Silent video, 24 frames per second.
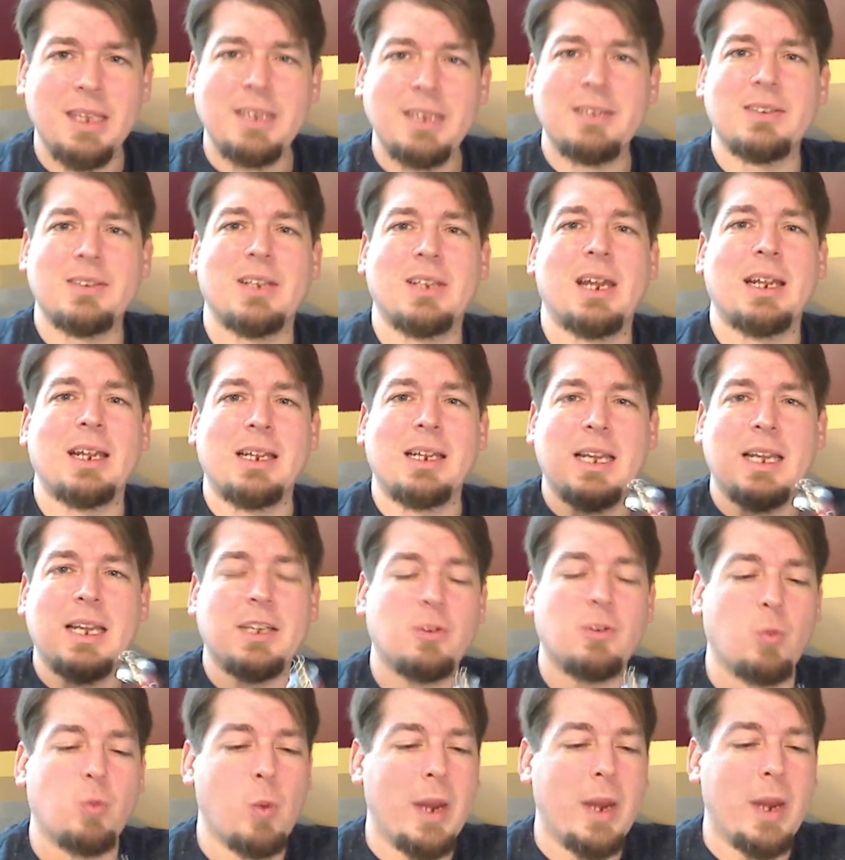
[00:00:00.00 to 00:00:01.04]
got a
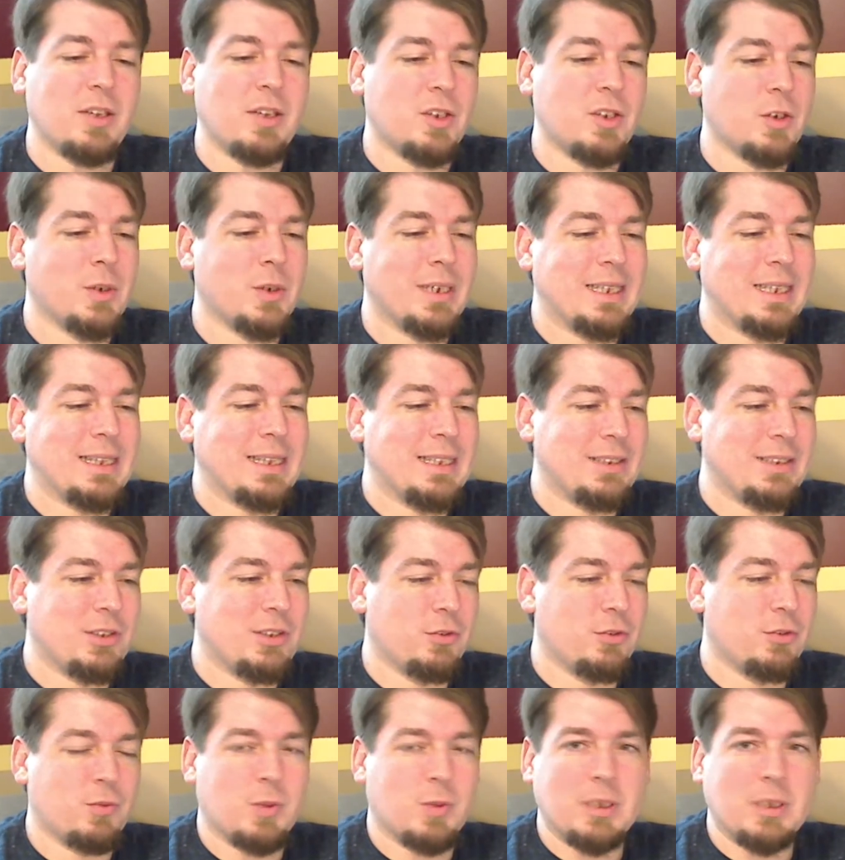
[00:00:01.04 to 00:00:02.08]
nice weight to it. And this
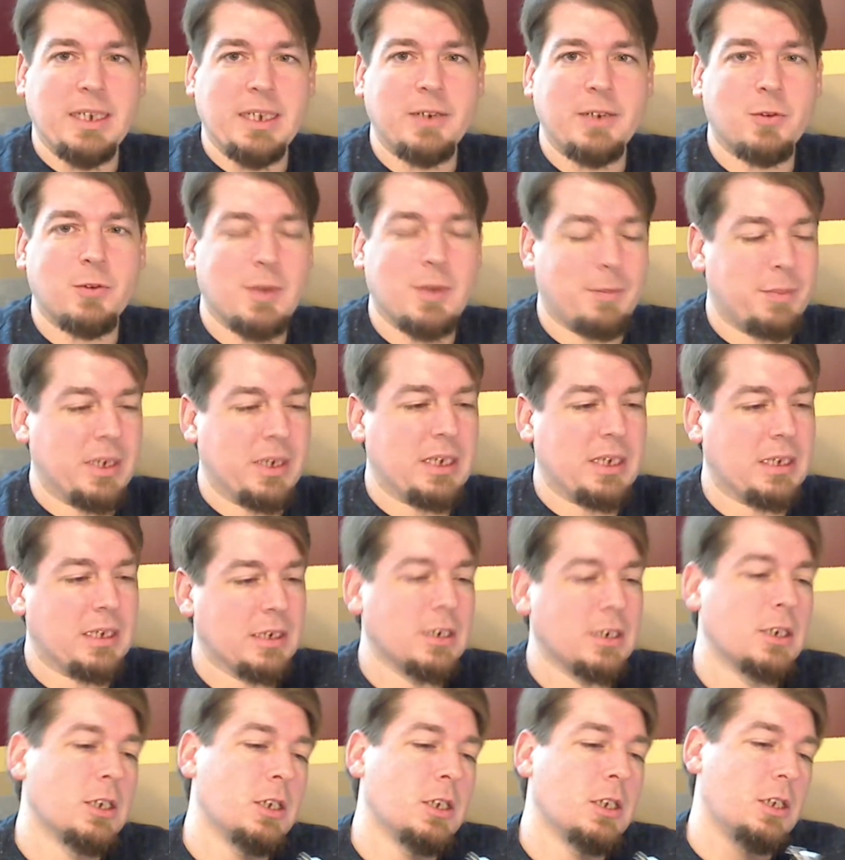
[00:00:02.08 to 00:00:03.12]
is really grippy.
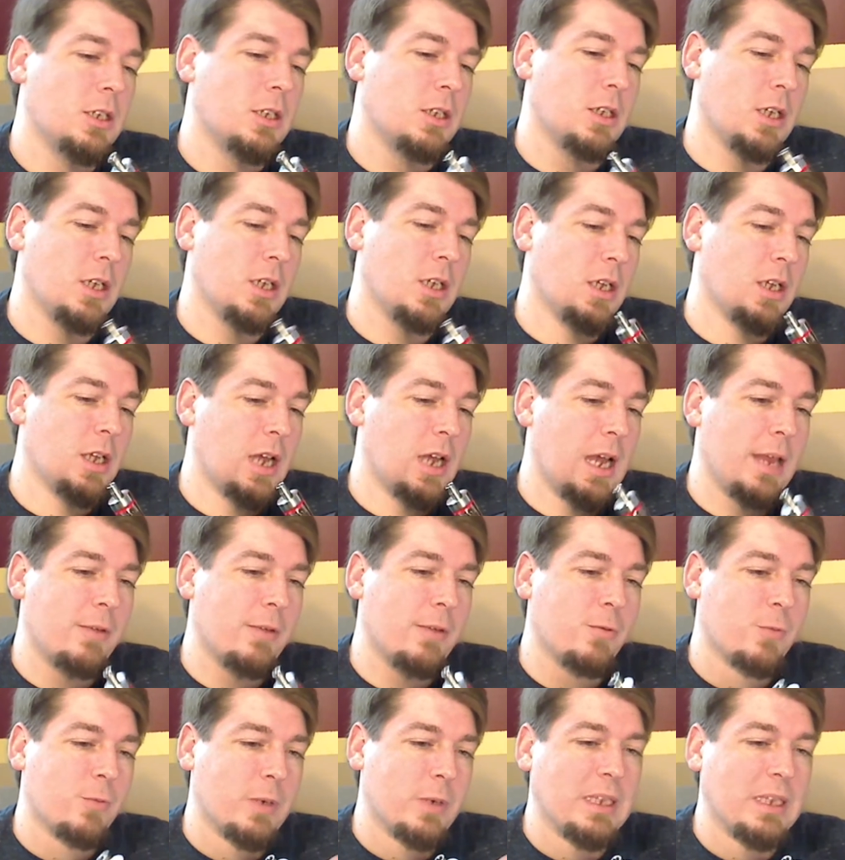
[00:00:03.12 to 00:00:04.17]
I
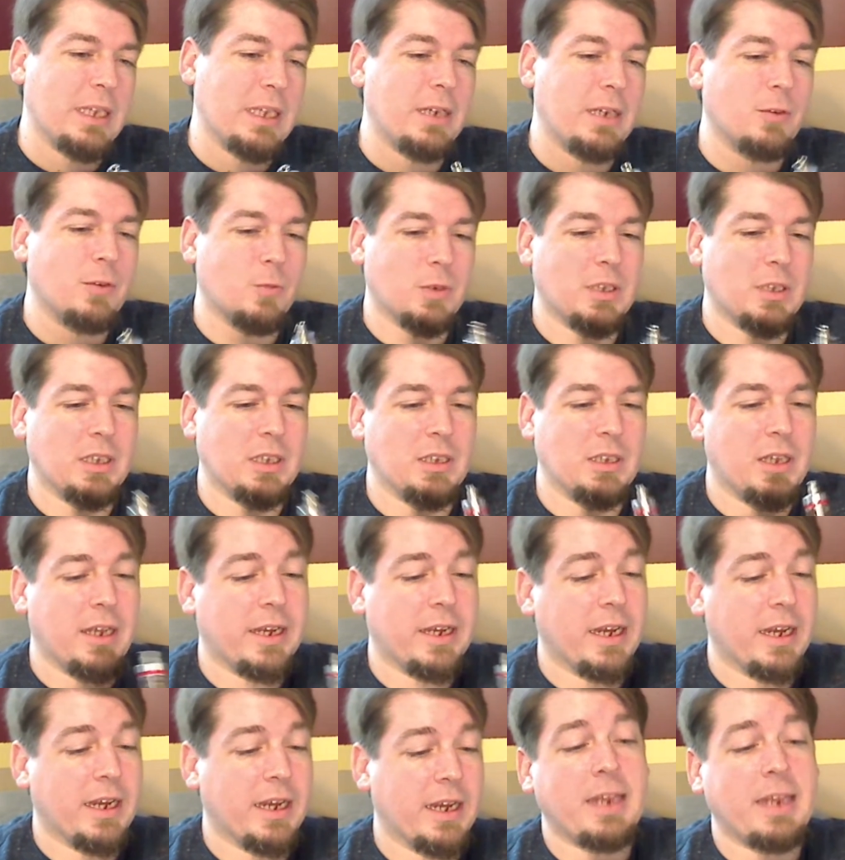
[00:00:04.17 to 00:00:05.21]
really like it,
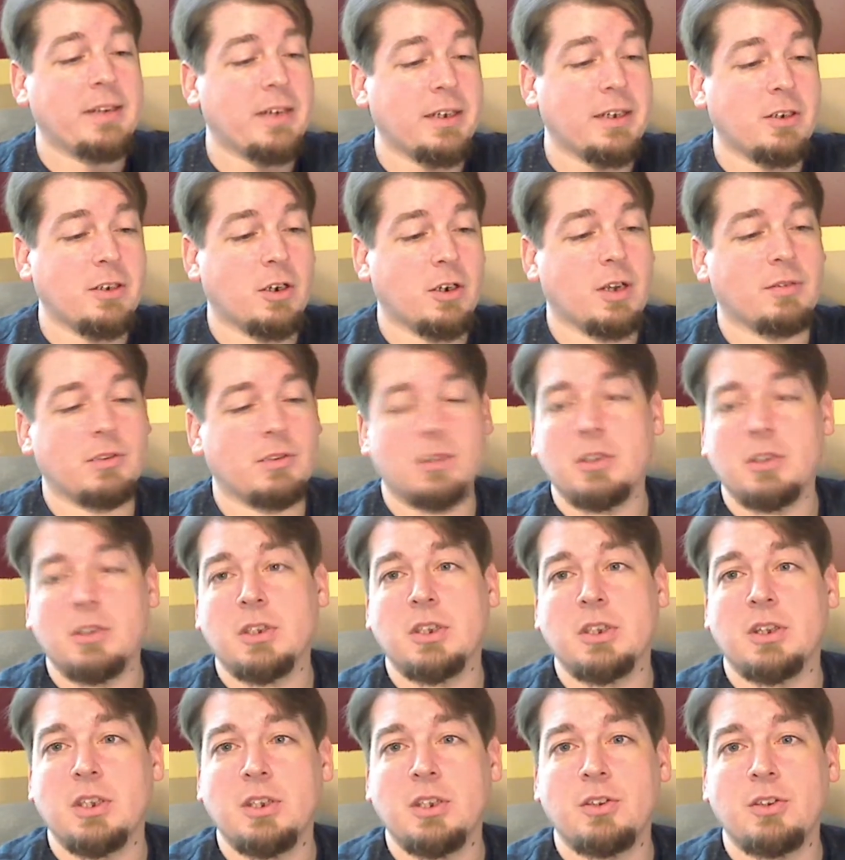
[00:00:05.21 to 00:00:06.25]
and I don't have to look
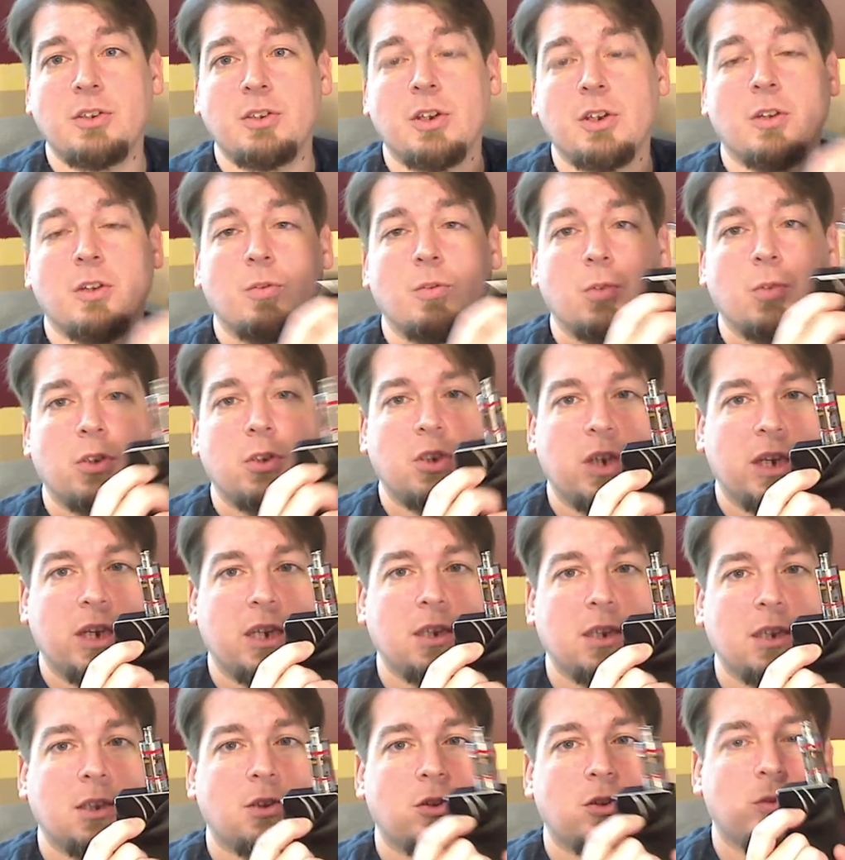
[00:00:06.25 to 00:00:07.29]
at these
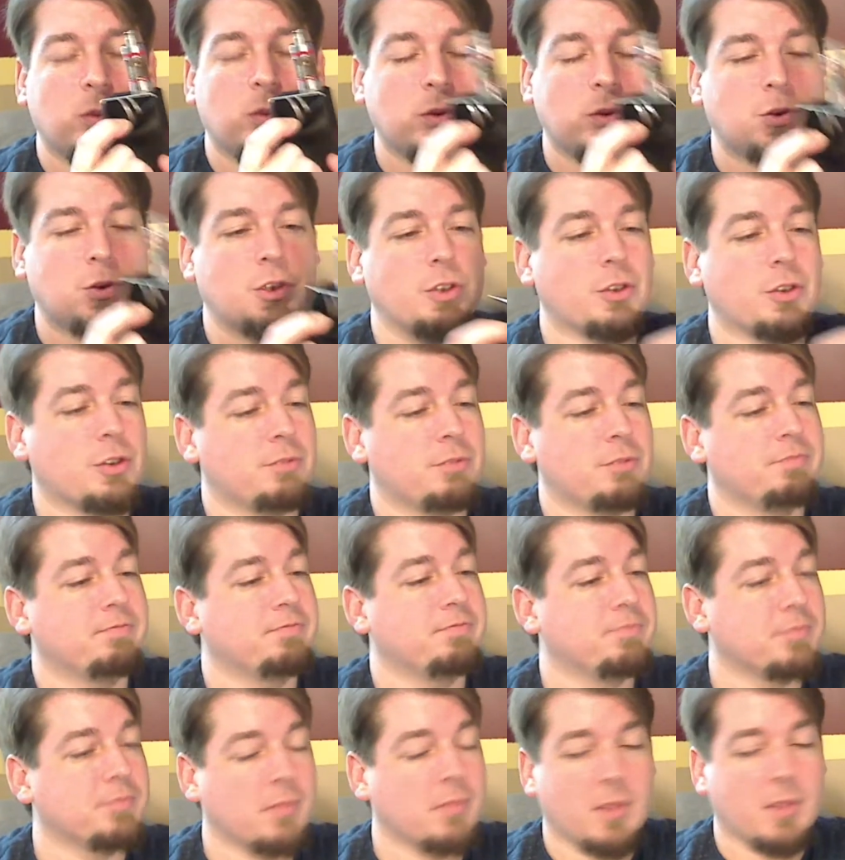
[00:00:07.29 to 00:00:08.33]
ridiculous swooshes.
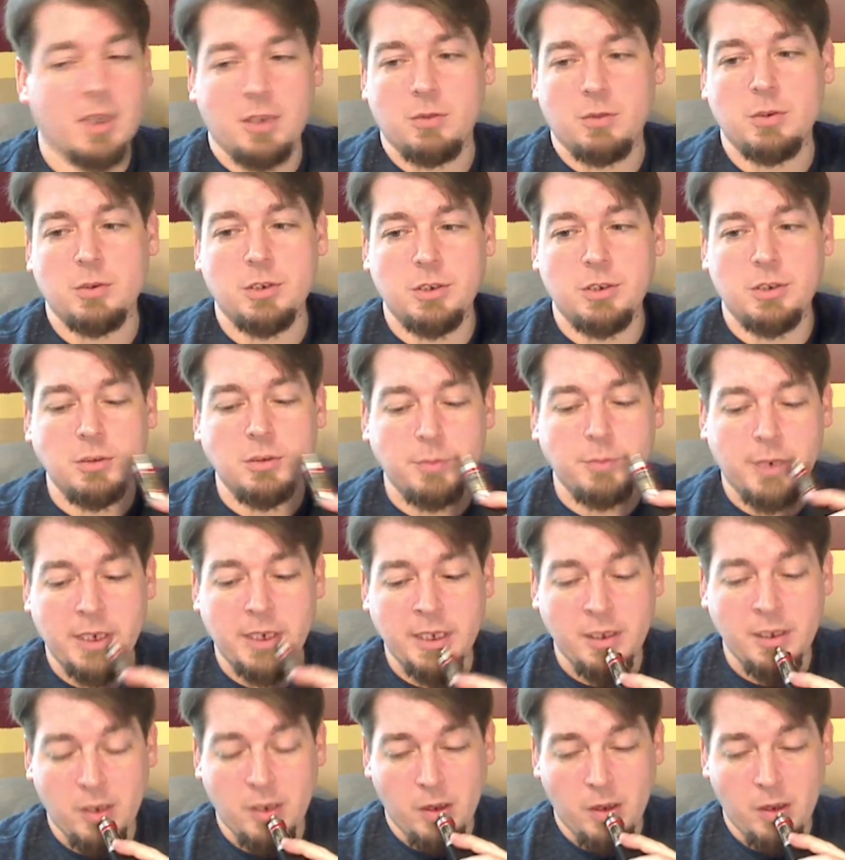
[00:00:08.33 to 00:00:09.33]
What you doing, buddy?